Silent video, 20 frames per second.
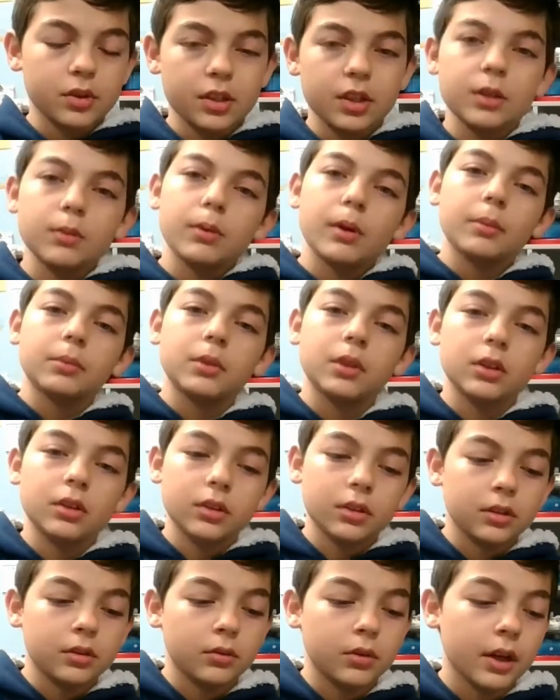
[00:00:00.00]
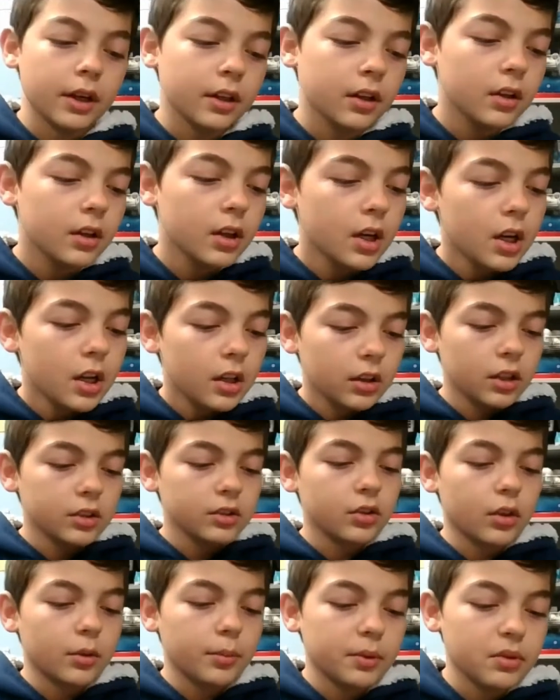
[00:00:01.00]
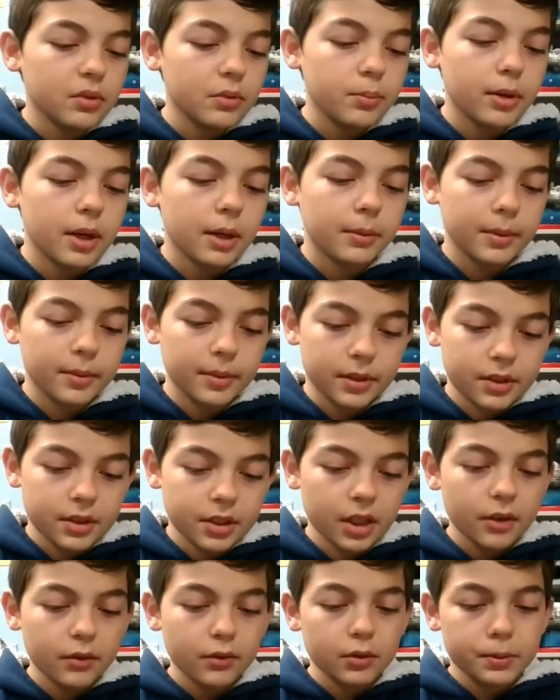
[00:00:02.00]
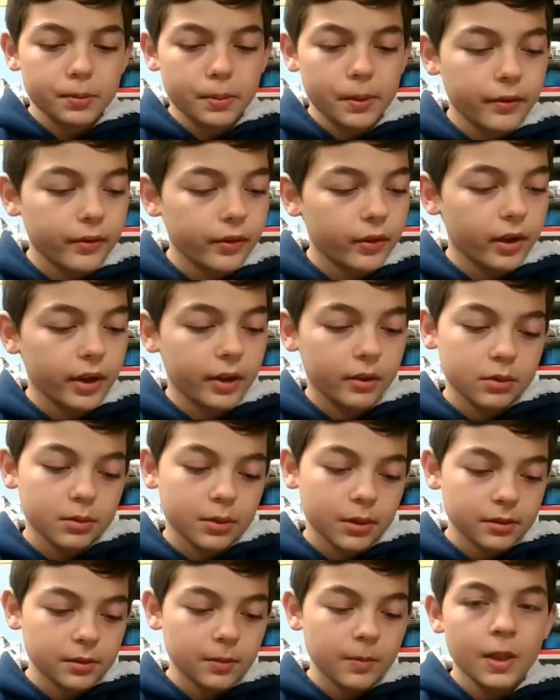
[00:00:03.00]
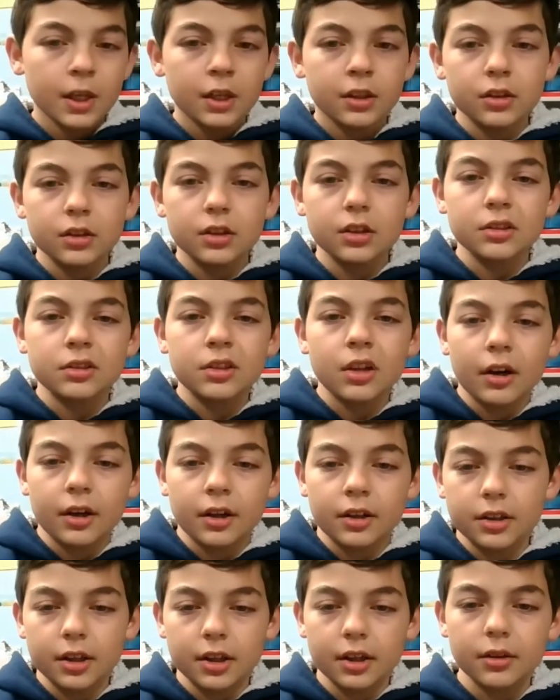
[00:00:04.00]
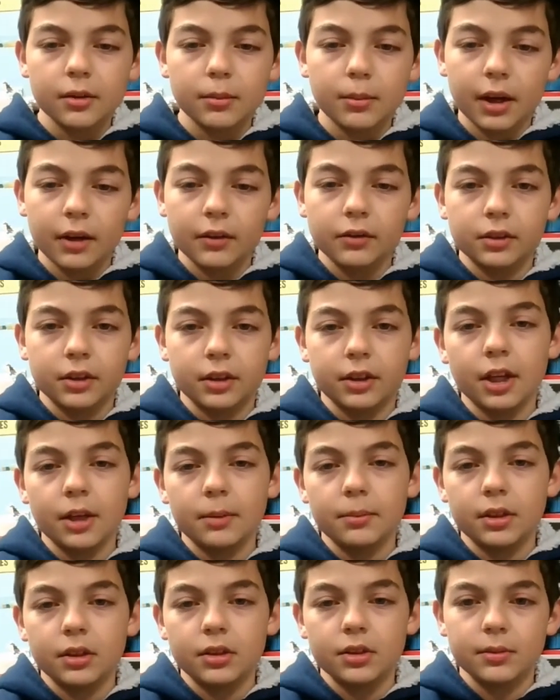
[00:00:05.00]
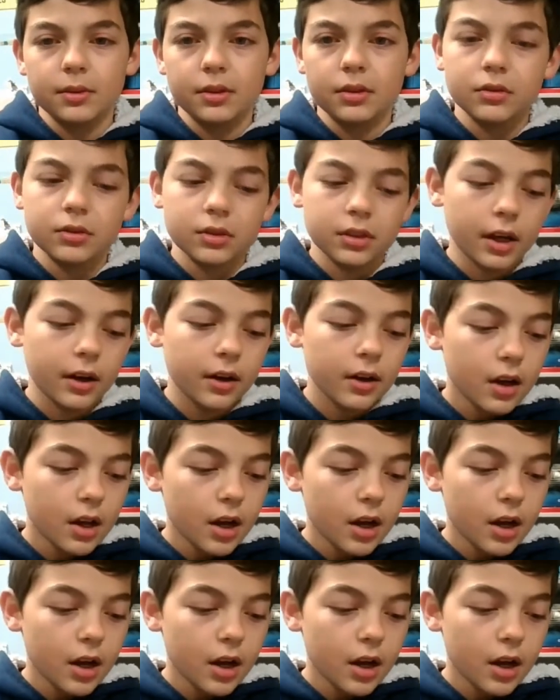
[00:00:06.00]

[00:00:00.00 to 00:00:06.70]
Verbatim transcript: Keep up the good way. Let's roll Penguin Pride by being safe, respectful, and responsible. This is Dari saying goodbye from the KPHE News Now.